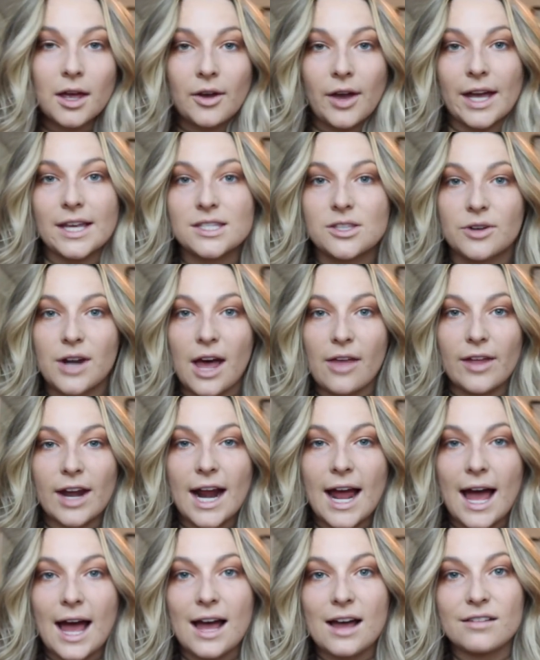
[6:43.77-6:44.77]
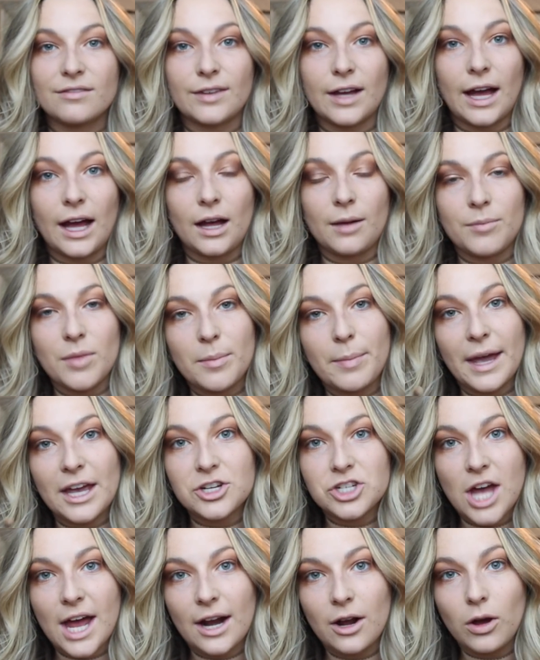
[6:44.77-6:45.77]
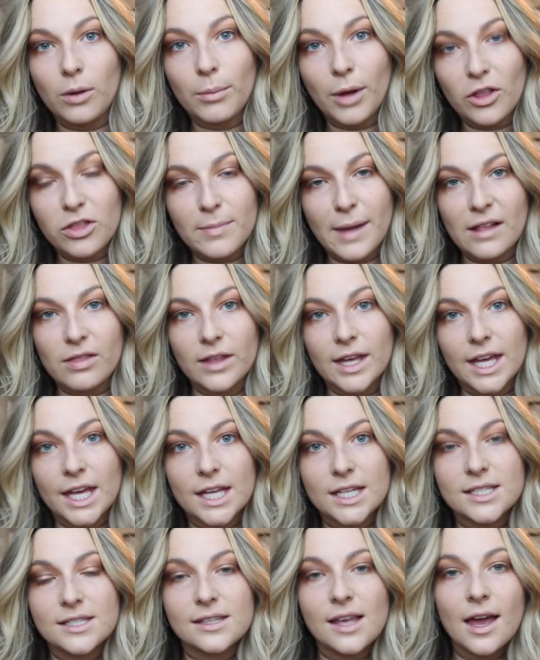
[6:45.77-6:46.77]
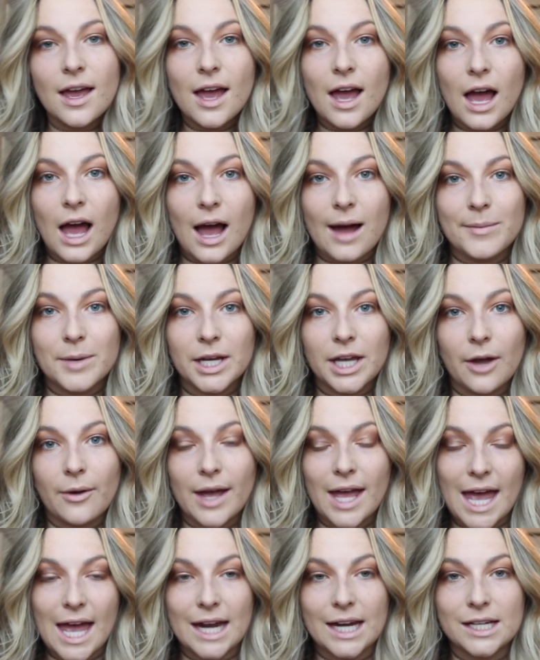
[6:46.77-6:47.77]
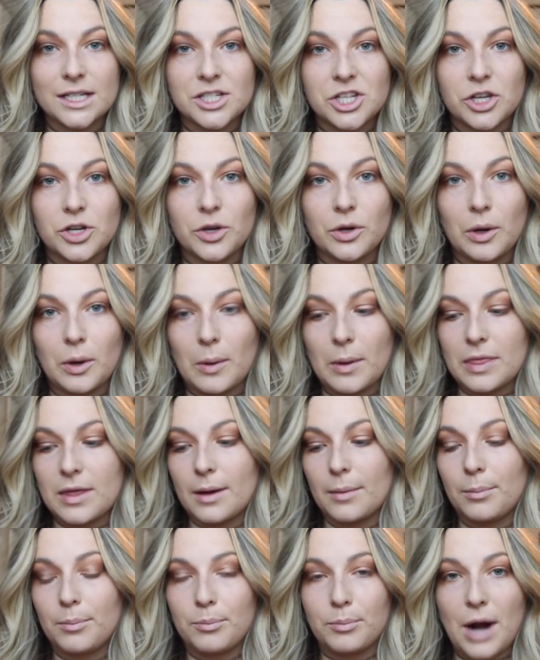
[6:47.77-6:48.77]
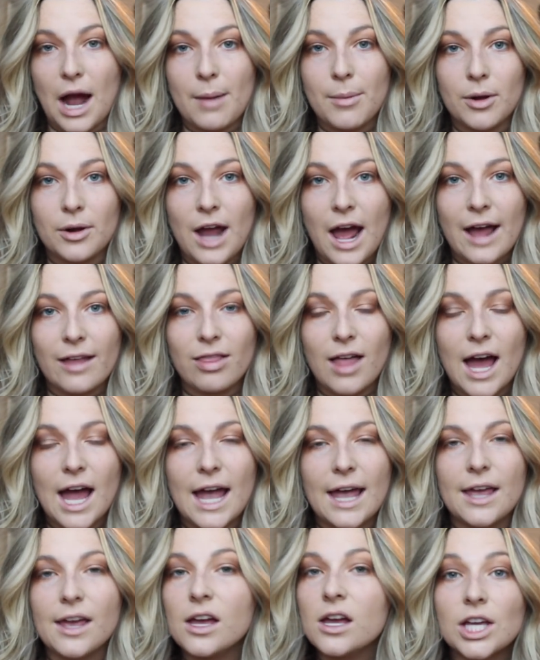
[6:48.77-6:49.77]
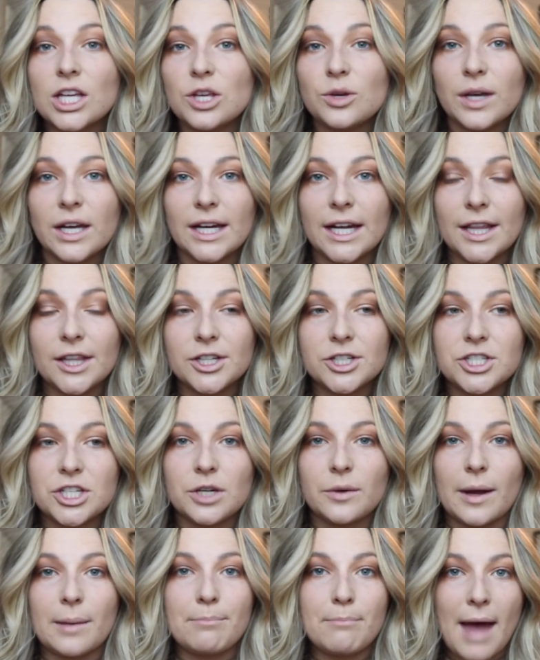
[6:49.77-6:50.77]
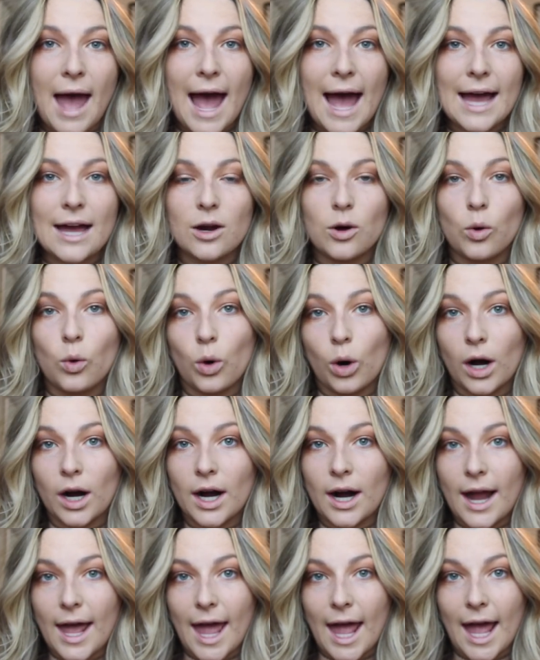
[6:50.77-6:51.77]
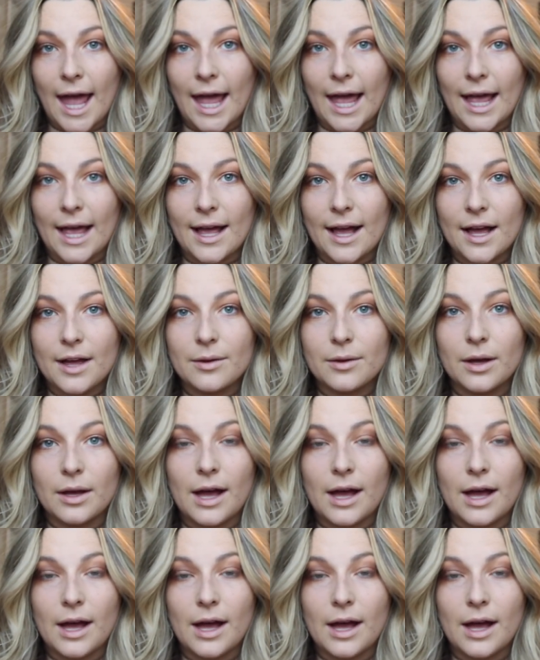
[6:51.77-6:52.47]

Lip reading: Okay, so now that I have the base shadow on both my lids, I'm going to go ahead and do the brow bone highlight. You can either do a matte or a